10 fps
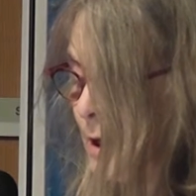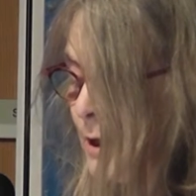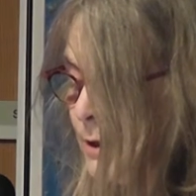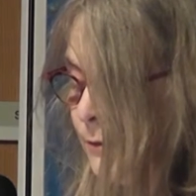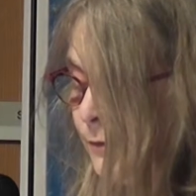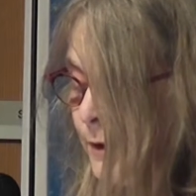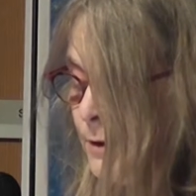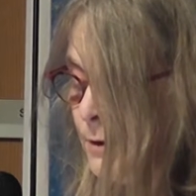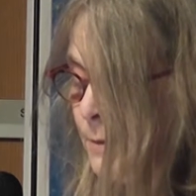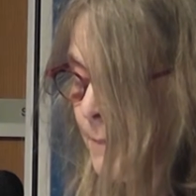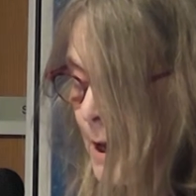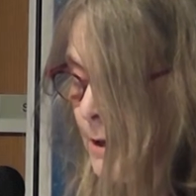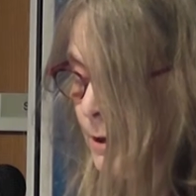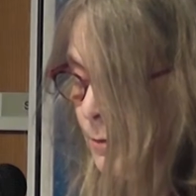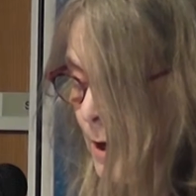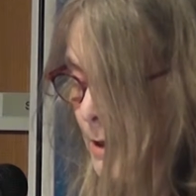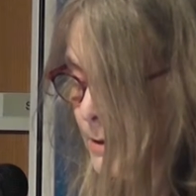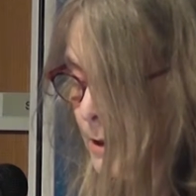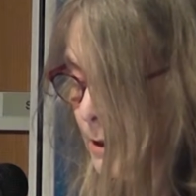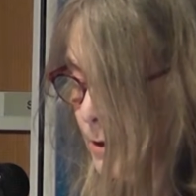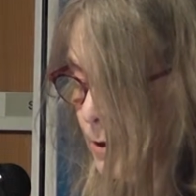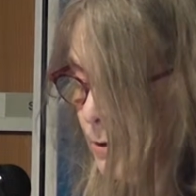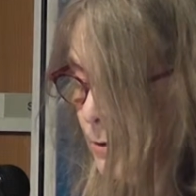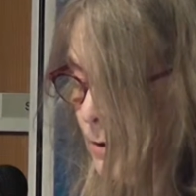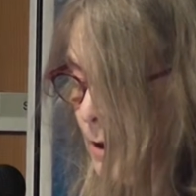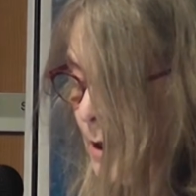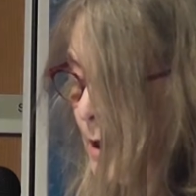and I could feel the panic rising in you.